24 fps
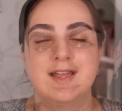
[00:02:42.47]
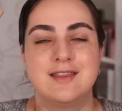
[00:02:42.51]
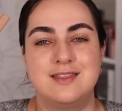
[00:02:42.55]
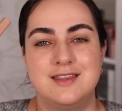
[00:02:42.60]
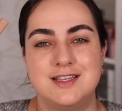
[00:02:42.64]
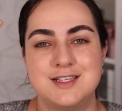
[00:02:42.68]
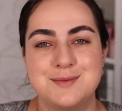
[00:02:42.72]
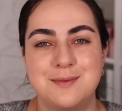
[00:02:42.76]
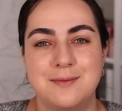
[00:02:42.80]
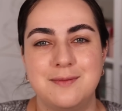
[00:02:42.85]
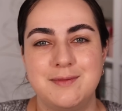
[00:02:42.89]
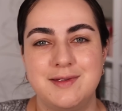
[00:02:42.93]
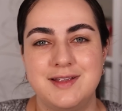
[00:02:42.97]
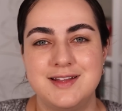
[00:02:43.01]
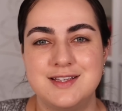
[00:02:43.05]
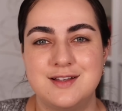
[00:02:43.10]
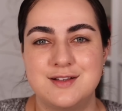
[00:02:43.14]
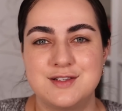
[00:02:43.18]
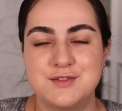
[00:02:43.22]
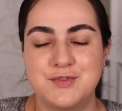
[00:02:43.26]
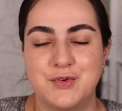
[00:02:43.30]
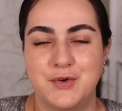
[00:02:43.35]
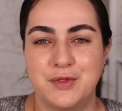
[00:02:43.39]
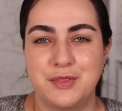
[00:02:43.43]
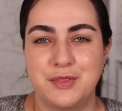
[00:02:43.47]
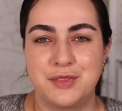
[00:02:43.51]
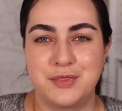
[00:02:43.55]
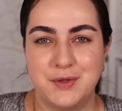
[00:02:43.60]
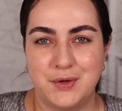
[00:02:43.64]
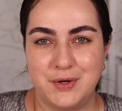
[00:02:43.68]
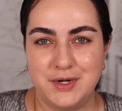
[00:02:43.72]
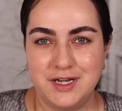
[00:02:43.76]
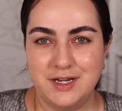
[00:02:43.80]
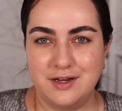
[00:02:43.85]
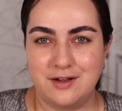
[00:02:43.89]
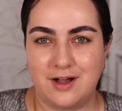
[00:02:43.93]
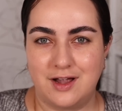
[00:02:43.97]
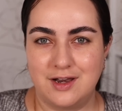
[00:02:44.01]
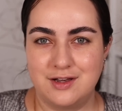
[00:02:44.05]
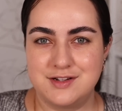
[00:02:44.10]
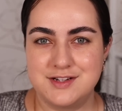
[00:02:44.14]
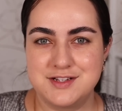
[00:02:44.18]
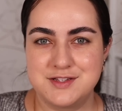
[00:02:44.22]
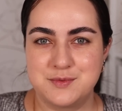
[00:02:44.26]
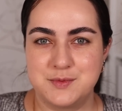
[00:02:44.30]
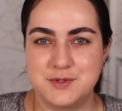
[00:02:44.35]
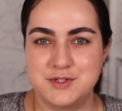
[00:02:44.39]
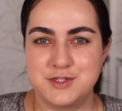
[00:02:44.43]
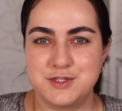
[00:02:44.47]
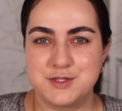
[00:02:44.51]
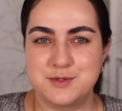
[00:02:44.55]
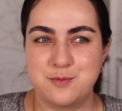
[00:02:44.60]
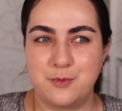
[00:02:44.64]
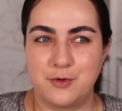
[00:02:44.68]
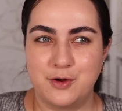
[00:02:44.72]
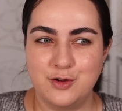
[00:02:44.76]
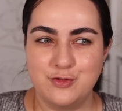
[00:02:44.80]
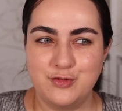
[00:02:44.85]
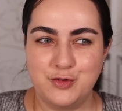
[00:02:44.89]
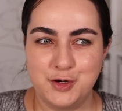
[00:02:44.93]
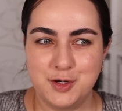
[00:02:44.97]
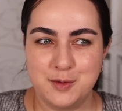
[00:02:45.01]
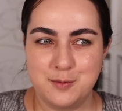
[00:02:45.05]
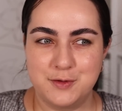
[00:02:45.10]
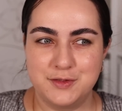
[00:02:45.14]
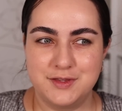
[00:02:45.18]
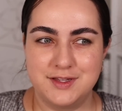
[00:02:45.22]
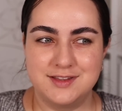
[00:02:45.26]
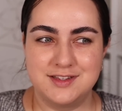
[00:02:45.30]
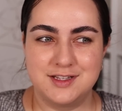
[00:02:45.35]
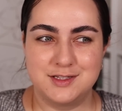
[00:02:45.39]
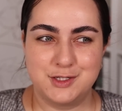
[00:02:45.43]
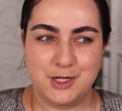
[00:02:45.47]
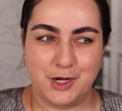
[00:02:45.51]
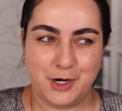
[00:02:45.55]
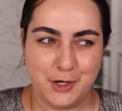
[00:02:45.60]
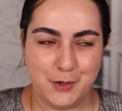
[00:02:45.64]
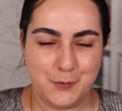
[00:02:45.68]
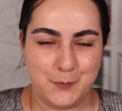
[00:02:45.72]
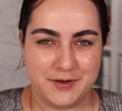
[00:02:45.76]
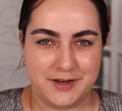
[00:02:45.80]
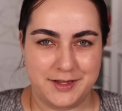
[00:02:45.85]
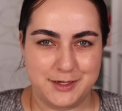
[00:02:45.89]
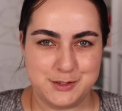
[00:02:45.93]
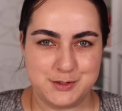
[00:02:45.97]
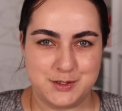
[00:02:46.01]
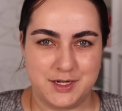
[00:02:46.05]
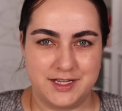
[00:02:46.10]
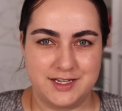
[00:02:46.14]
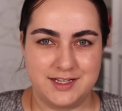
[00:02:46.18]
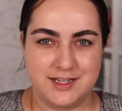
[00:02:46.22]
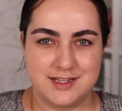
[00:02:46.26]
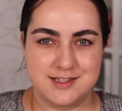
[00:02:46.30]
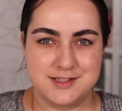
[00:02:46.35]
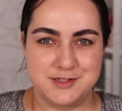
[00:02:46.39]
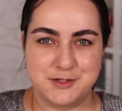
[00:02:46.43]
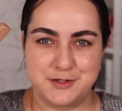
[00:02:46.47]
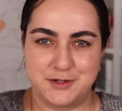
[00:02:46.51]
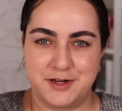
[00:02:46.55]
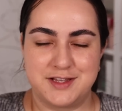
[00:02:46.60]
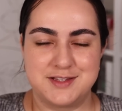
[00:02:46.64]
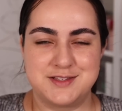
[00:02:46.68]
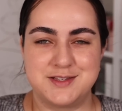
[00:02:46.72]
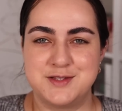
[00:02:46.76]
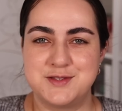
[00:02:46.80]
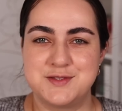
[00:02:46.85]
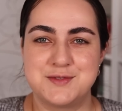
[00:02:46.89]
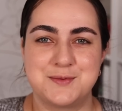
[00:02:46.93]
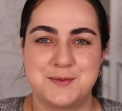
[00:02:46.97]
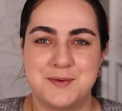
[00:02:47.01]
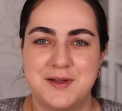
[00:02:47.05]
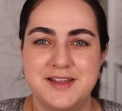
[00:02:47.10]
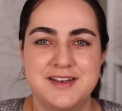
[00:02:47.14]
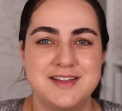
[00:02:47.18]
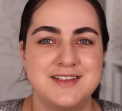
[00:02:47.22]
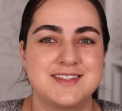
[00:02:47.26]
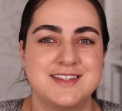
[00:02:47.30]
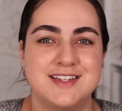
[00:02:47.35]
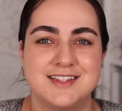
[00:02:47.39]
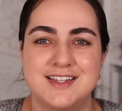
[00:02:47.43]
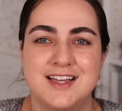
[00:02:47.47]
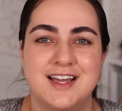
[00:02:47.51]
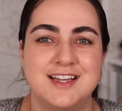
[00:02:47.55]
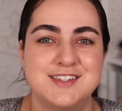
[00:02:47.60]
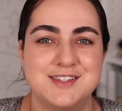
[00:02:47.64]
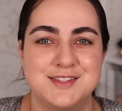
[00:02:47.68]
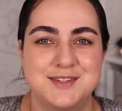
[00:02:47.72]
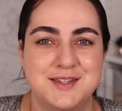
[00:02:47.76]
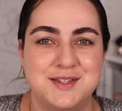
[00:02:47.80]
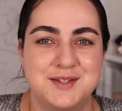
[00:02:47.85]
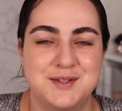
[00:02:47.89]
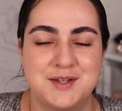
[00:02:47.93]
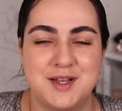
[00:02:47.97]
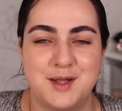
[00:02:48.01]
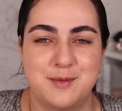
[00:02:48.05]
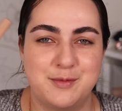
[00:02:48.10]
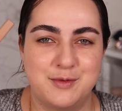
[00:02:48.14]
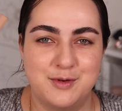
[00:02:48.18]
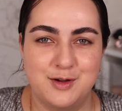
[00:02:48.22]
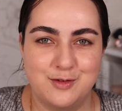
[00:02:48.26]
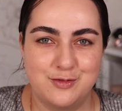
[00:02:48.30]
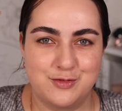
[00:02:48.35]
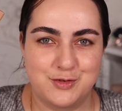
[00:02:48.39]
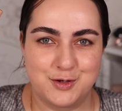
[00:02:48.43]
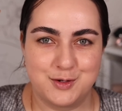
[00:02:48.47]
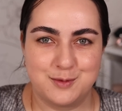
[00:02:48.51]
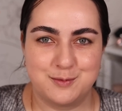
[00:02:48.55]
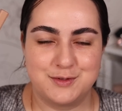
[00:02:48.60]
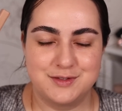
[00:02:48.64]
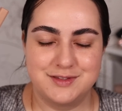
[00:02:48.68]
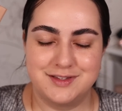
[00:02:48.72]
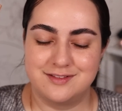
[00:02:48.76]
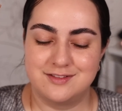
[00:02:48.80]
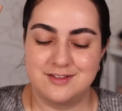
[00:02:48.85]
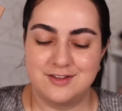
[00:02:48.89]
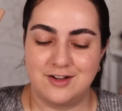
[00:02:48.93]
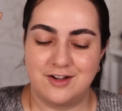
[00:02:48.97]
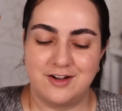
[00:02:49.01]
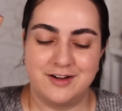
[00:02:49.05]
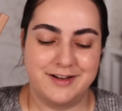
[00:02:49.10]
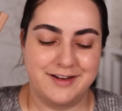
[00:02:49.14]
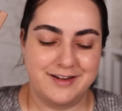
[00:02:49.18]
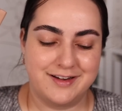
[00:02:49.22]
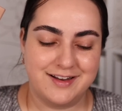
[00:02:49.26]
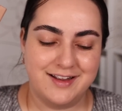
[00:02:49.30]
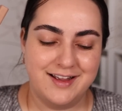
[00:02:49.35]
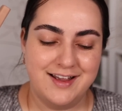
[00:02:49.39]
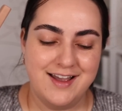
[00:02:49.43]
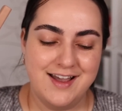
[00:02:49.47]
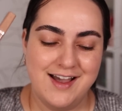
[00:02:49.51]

This one retails for $30, which is more affordable than the Tarte one I tried yesterday, since when is Natasha Denona more affordable than Tarte?